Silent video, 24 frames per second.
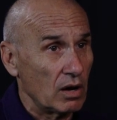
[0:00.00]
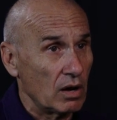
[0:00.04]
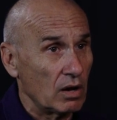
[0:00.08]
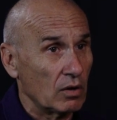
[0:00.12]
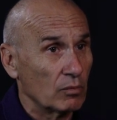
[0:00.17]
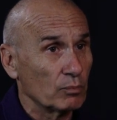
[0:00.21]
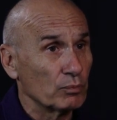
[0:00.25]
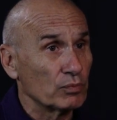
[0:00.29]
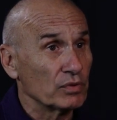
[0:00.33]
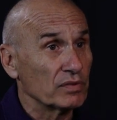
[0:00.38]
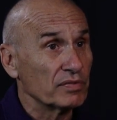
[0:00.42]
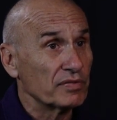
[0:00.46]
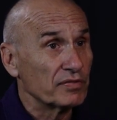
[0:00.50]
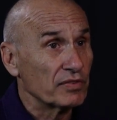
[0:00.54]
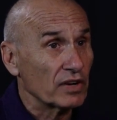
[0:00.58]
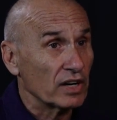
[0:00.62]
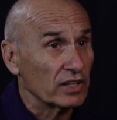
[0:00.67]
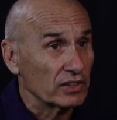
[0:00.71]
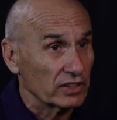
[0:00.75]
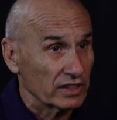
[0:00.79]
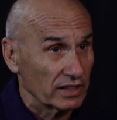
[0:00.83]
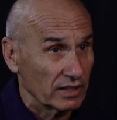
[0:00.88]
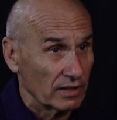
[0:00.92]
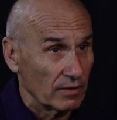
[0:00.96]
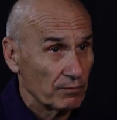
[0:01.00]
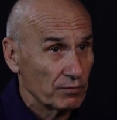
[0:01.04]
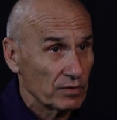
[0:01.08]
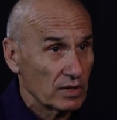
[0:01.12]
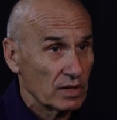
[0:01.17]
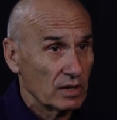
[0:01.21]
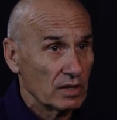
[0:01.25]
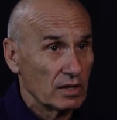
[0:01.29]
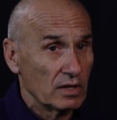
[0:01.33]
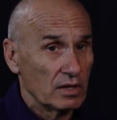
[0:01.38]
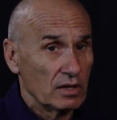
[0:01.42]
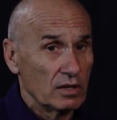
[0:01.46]
are preferring
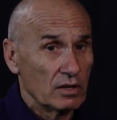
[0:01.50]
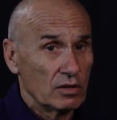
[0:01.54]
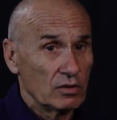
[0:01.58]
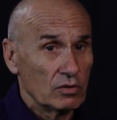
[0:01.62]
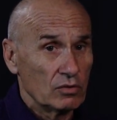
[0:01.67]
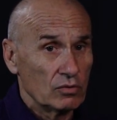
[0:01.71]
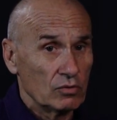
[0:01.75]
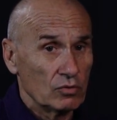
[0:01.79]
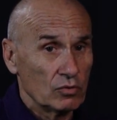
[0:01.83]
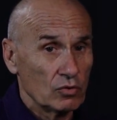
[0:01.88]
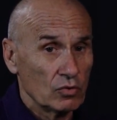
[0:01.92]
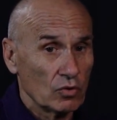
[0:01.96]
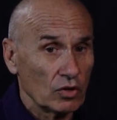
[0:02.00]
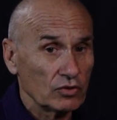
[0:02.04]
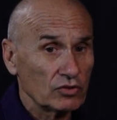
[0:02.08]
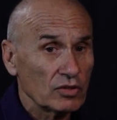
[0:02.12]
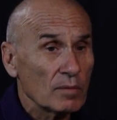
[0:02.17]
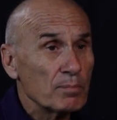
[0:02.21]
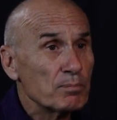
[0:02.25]
not